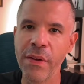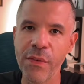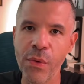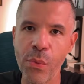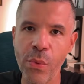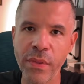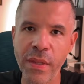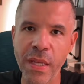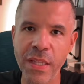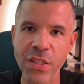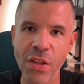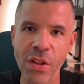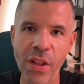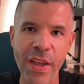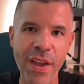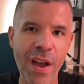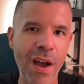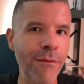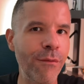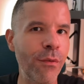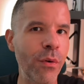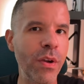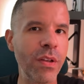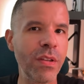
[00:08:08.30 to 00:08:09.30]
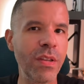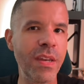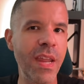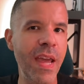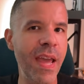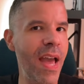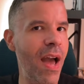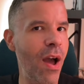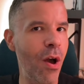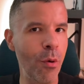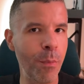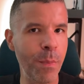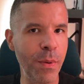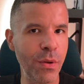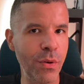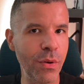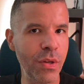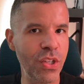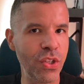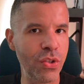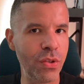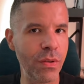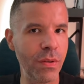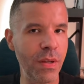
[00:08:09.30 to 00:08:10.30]
everyone, that's all I got for you today. I hope
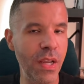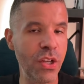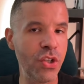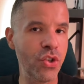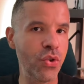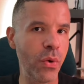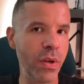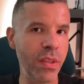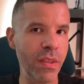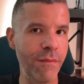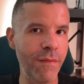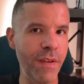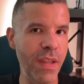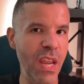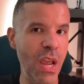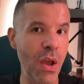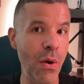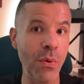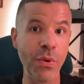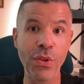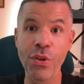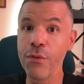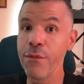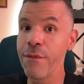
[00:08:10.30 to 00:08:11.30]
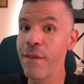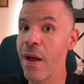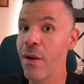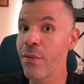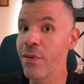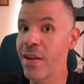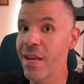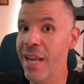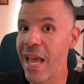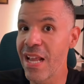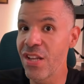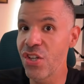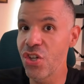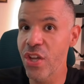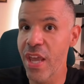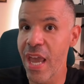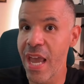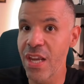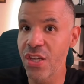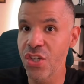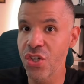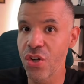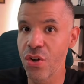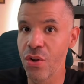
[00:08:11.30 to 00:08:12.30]
you enjoyed the video and you found it
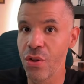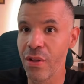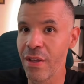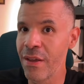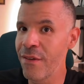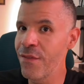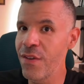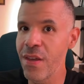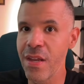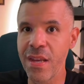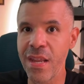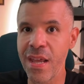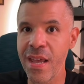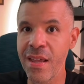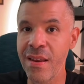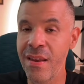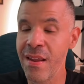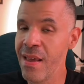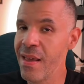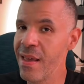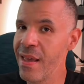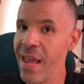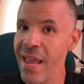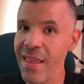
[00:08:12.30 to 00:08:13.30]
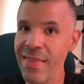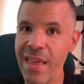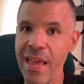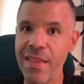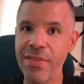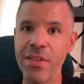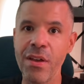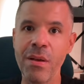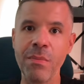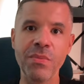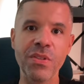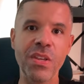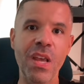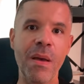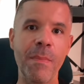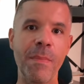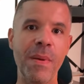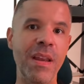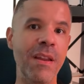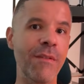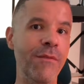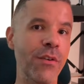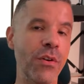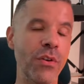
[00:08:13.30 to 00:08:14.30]
educational. If you did, hit that thumbs
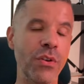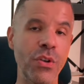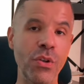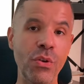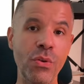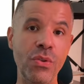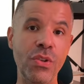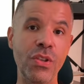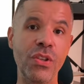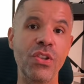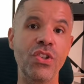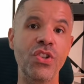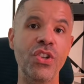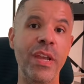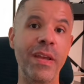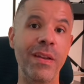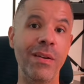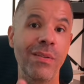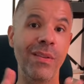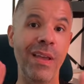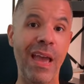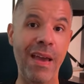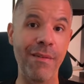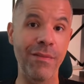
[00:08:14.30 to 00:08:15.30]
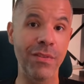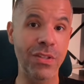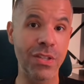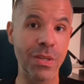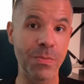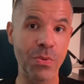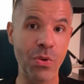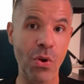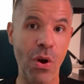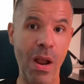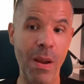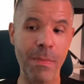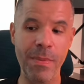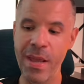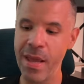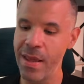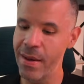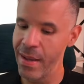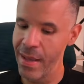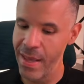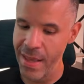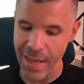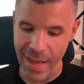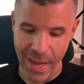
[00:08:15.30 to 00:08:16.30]
up. And if you're new to the channel, haven't subscribed
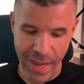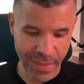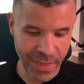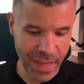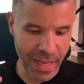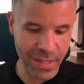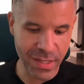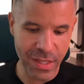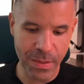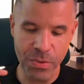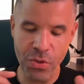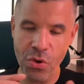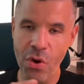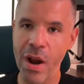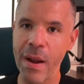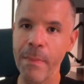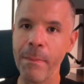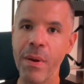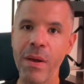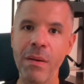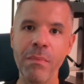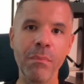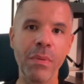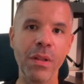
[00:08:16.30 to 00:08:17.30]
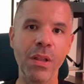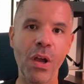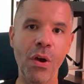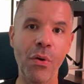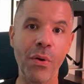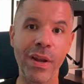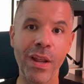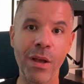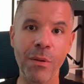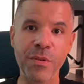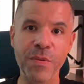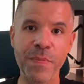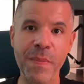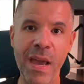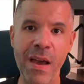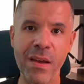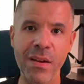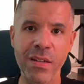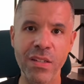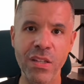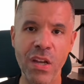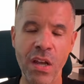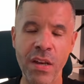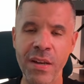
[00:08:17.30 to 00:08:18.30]
yet, hit that subscribe button below. It helps me
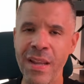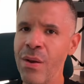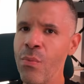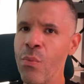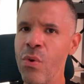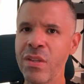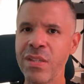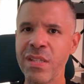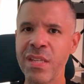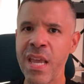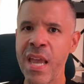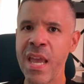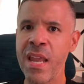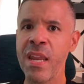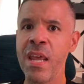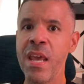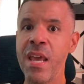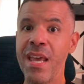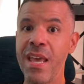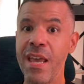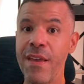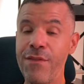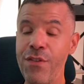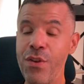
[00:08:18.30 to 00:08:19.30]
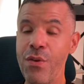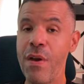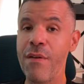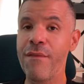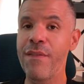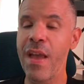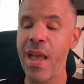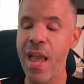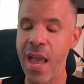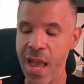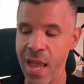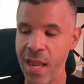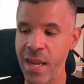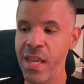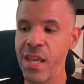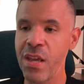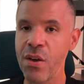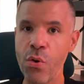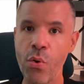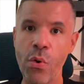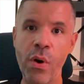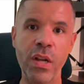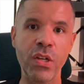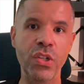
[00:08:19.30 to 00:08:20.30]
out a ton. And once again, if you have any
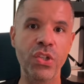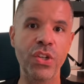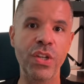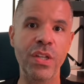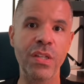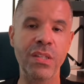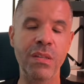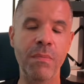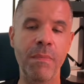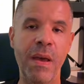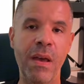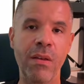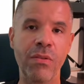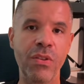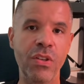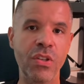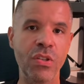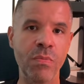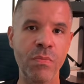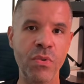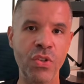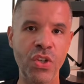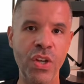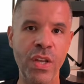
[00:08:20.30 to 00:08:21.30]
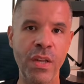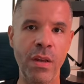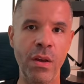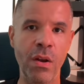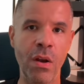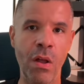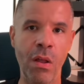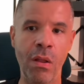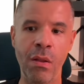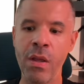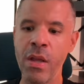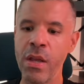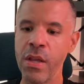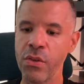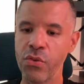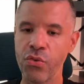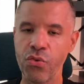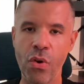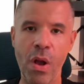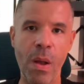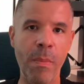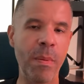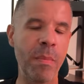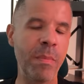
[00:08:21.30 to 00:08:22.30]
questions about this machine at all,
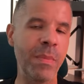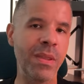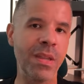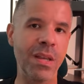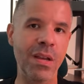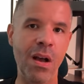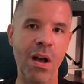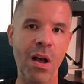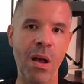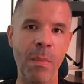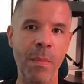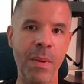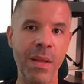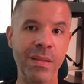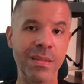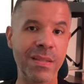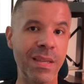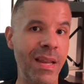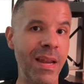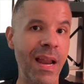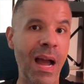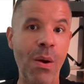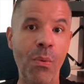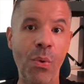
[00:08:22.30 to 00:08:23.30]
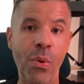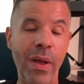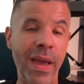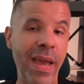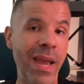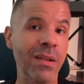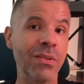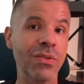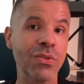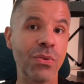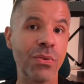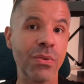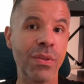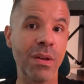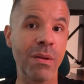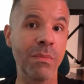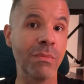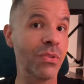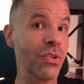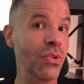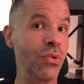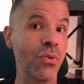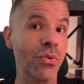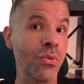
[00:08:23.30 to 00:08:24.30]
drop them in the comments and I will answer
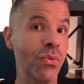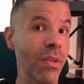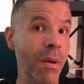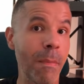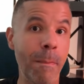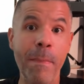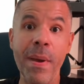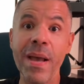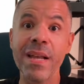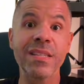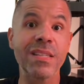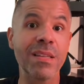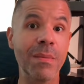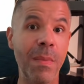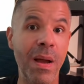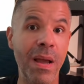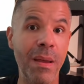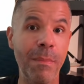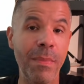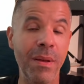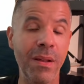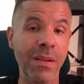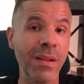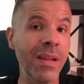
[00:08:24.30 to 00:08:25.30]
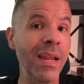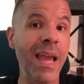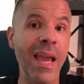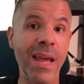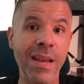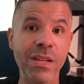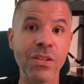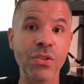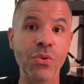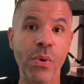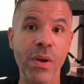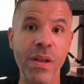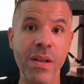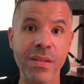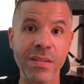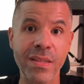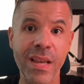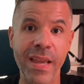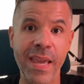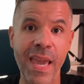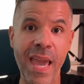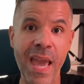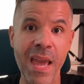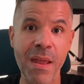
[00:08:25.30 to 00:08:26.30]
them to the best of my ability and as quick as
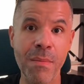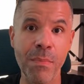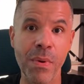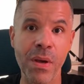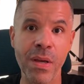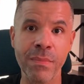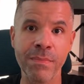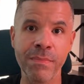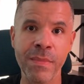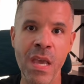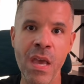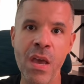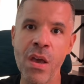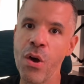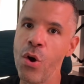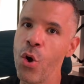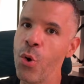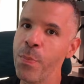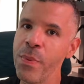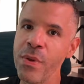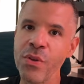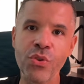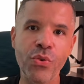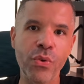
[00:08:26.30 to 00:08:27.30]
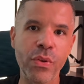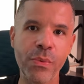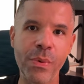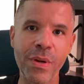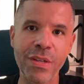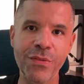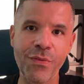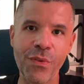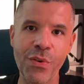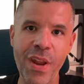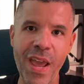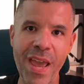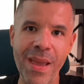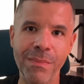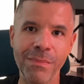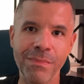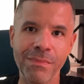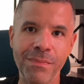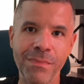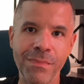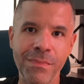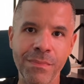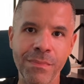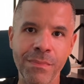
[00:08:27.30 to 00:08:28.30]
I can. But hope you enjoy the rest of your day.
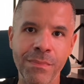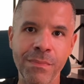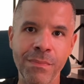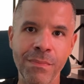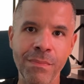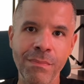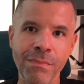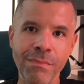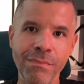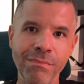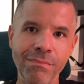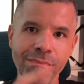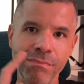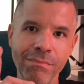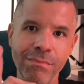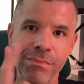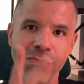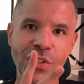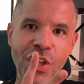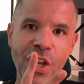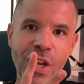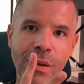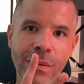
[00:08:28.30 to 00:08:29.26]
See